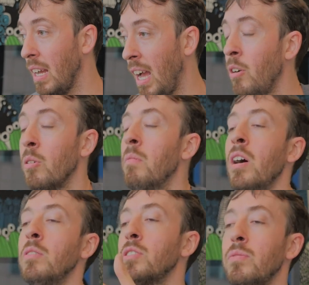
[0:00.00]
I don't know,
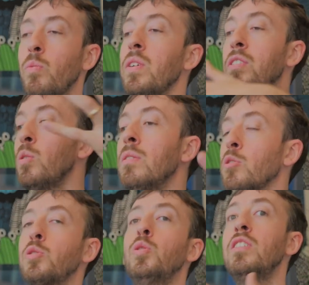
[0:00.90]
models of what the
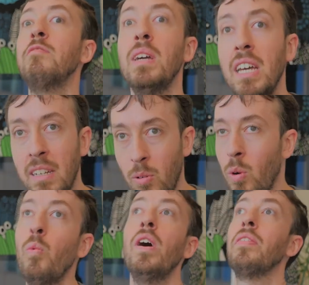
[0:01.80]
universe could have been
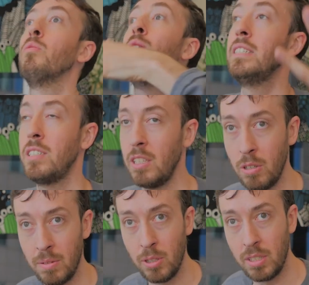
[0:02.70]
or what the rest of the
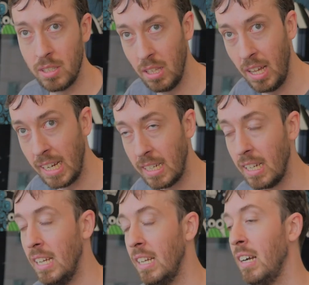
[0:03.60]
universe is like
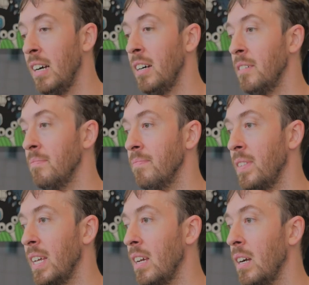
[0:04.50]

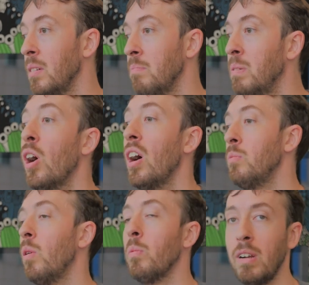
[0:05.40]

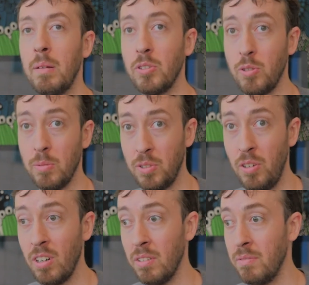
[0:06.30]
beyond what we're able to
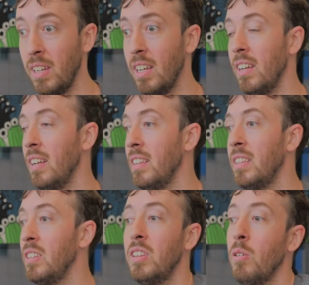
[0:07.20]
observe,
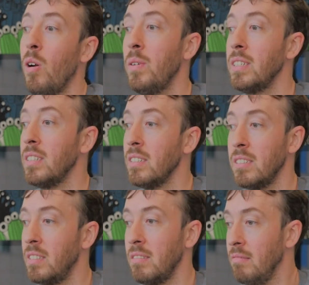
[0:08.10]
there always
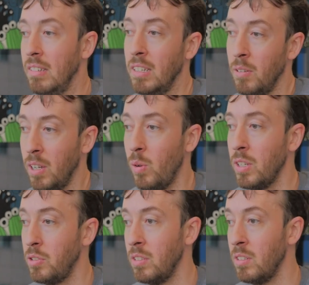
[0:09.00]
is, you know, a
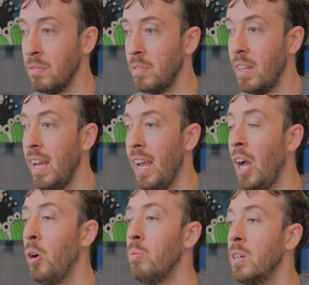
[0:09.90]
question of
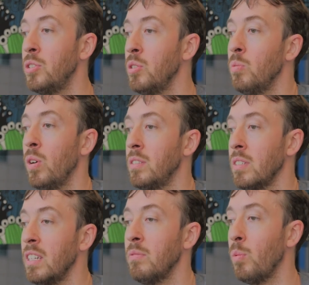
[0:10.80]
how much you want to
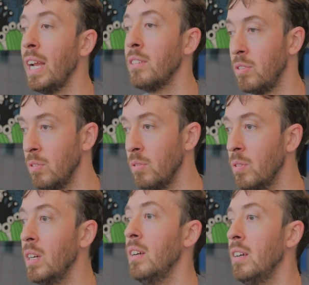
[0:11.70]
give weight
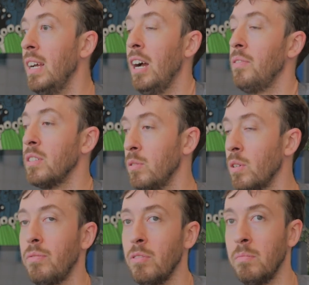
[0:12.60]
to how things
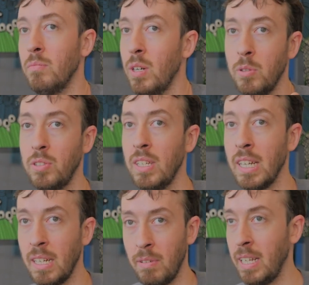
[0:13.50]
look from where we're
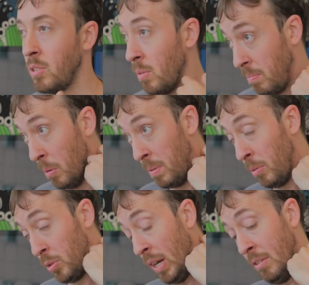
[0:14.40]
sitting, right? So, you know,
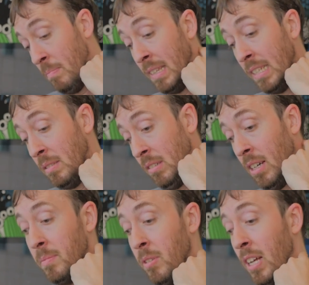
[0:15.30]
people try to make these
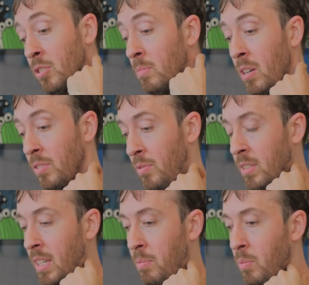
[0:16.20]
cosmological models, for
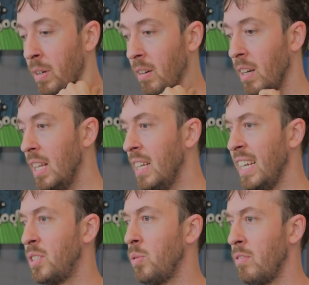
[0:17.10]
example, where
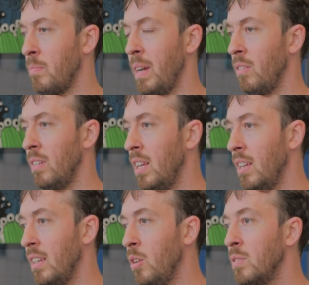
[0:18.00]
it's sort of about,
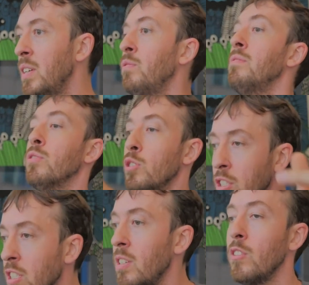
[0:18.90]
you know, different
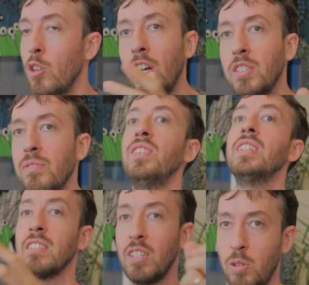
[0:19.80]
versions of the laws of
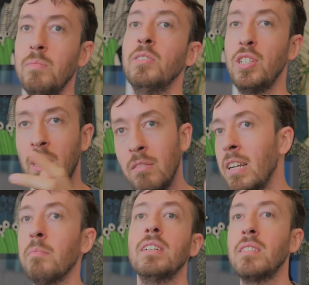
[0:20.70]
physics that could have been
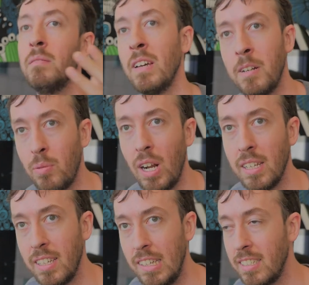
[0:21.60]
generated by some meta
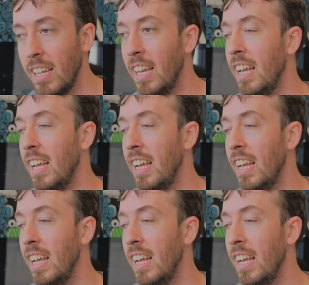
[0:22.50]
process.